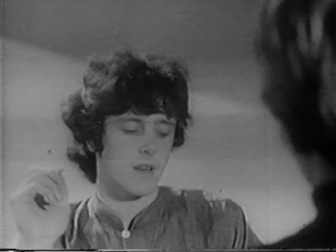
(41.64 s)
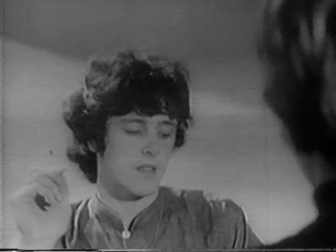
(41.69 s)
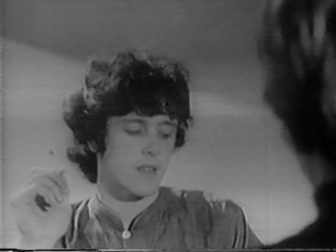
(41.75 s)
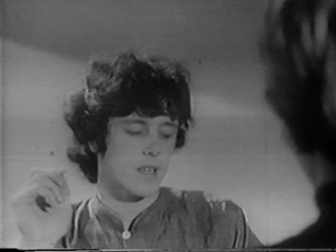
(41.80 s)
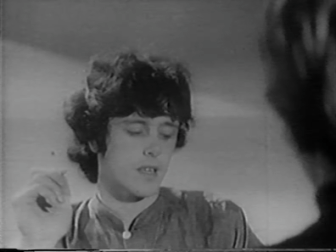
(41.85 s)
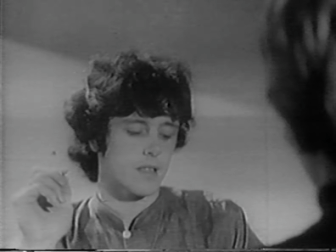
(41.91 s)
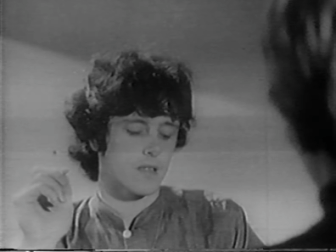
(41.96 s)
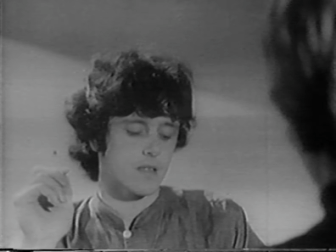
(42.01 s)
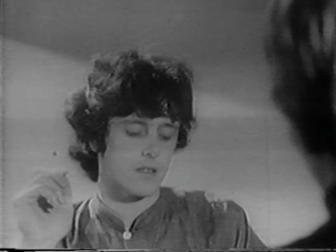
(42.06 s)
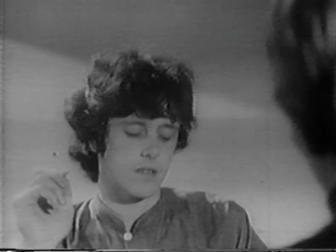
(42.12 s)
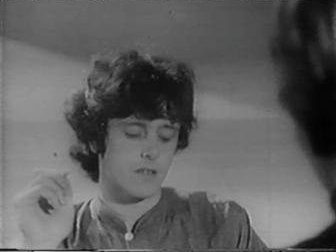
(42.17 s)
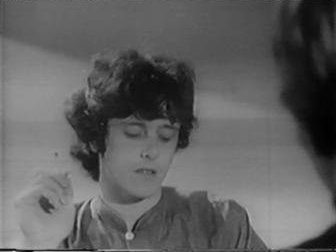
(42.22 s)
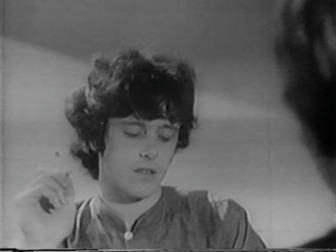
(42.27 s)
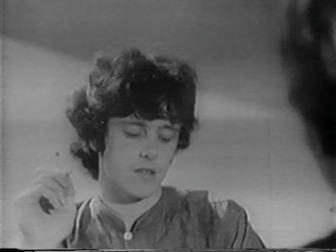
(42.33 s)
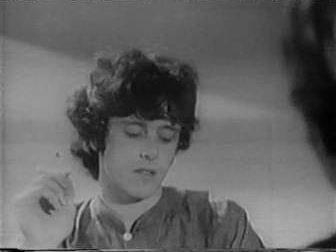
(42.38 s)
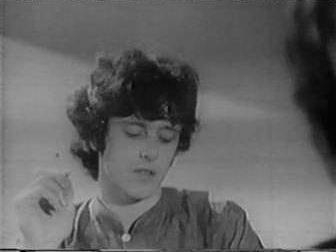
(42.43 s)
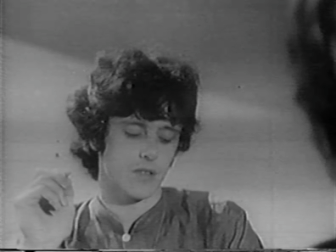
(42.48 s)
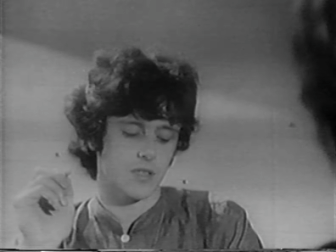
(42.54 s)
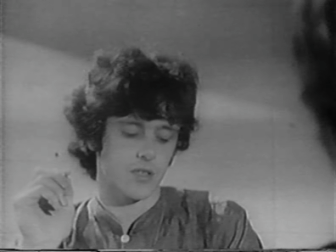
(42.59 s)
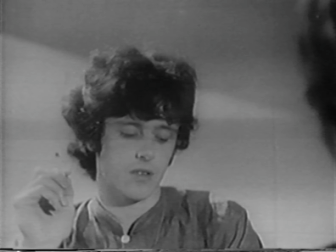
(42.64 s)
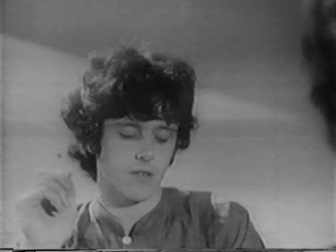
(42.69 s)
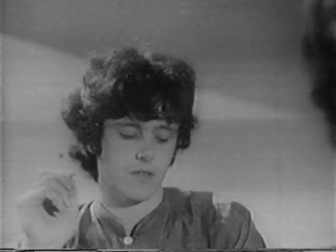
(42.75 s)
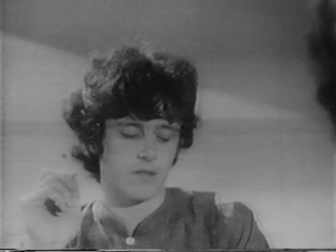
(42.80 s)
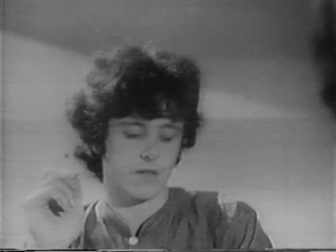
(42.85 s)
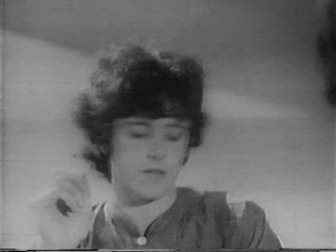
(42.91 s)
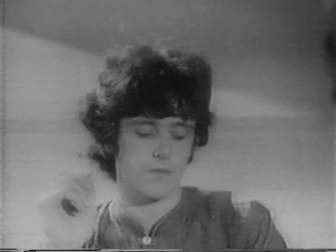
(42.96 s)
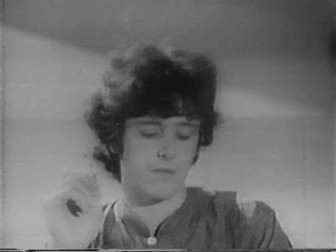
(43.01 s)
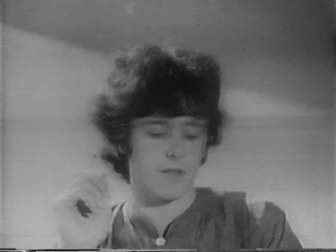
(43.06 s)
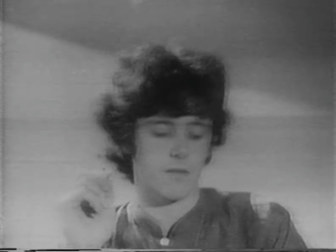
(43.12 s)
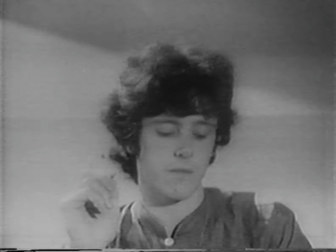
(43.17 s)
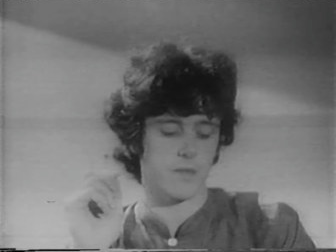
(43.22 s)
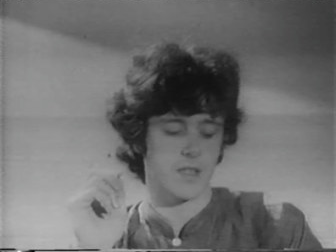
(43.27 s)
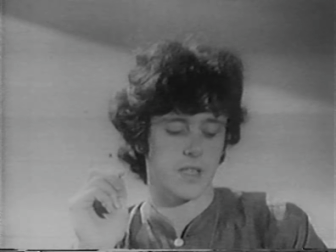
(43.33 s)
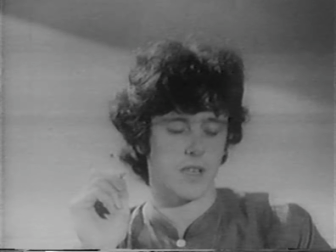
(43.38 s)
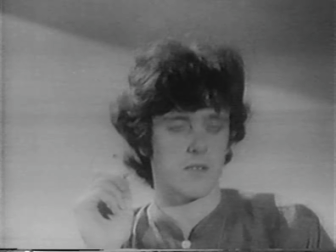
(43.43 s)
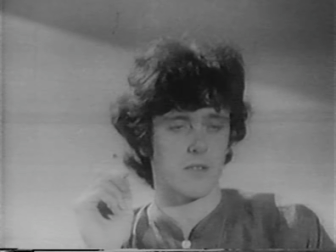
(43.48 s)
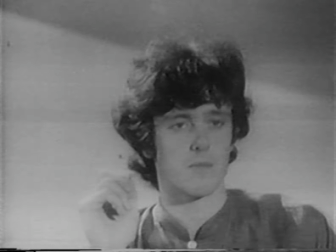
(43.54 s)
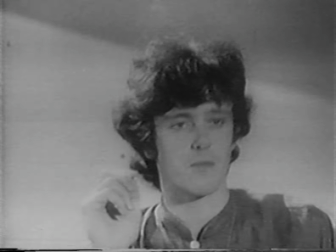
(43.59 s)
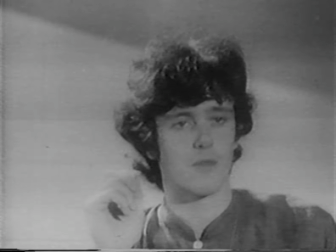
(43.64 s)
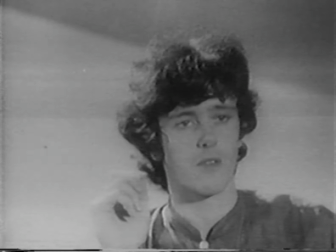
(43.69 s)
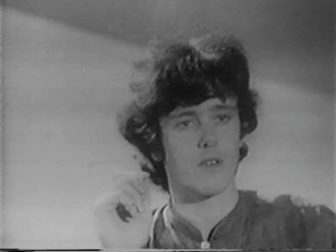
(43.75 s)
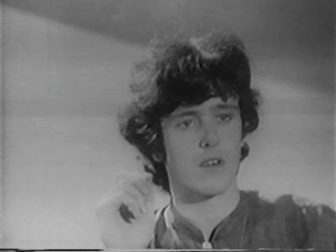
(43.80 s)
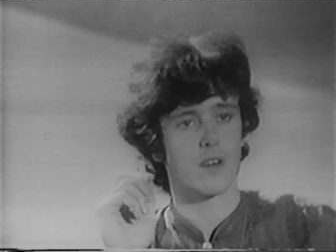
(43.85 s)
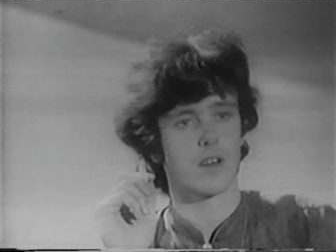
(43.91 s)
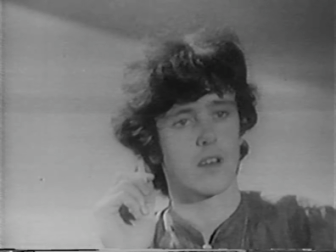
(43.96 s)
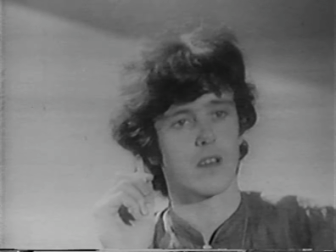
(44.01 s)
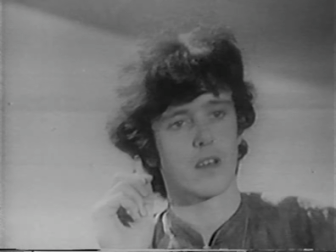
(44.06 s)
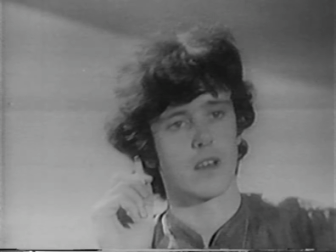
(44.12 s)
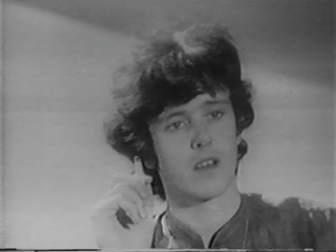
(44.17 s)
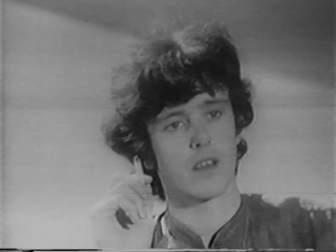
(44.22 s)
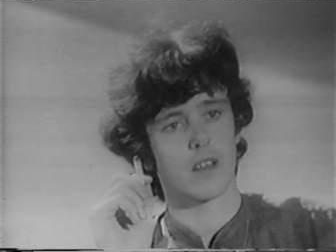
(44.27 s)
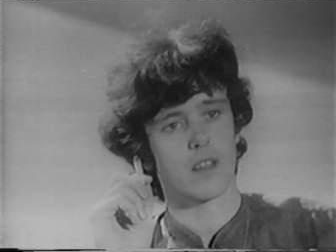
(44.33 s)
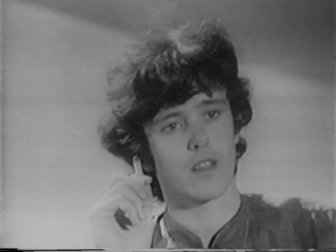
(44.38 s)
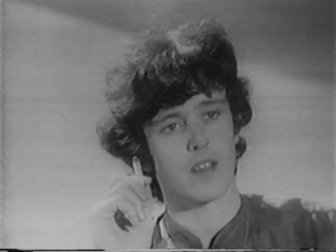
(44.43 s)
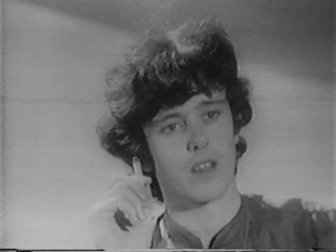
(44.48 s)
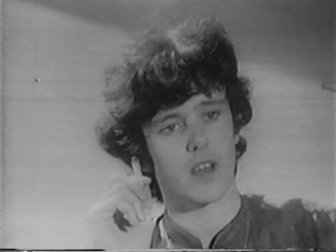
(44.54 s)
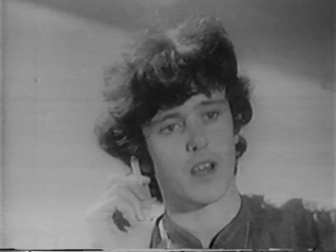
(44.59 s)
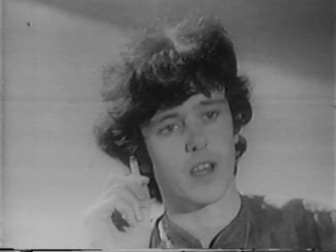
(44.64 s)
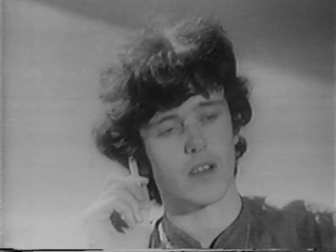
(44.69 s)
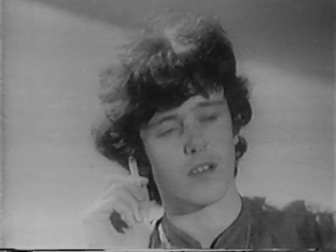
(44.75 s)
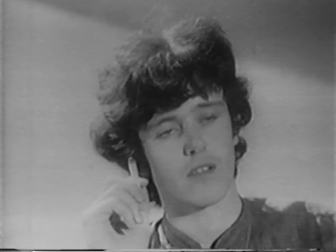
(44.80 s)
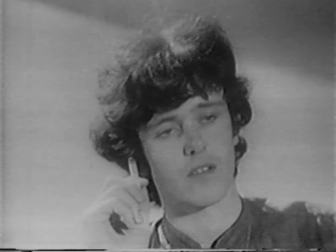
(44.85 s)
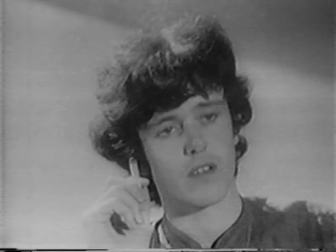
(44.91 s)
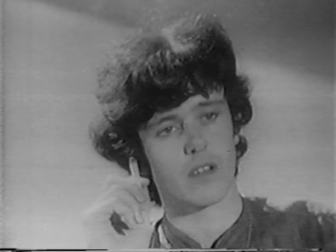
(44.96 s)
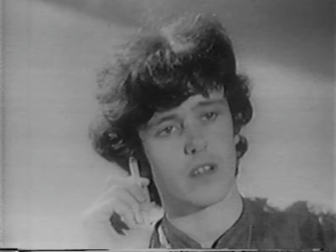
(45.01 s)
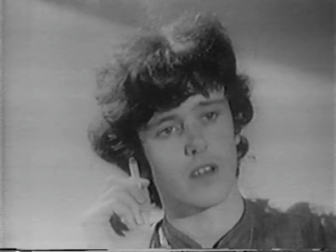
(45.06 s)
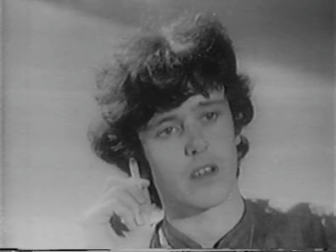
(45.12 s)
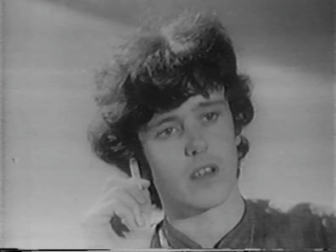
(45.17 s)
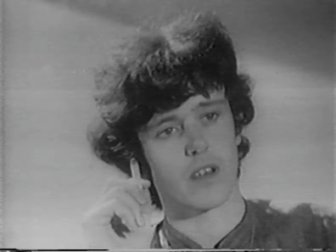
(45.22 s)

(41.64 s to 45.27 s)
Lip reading: I think the songs will probably tell more than I could.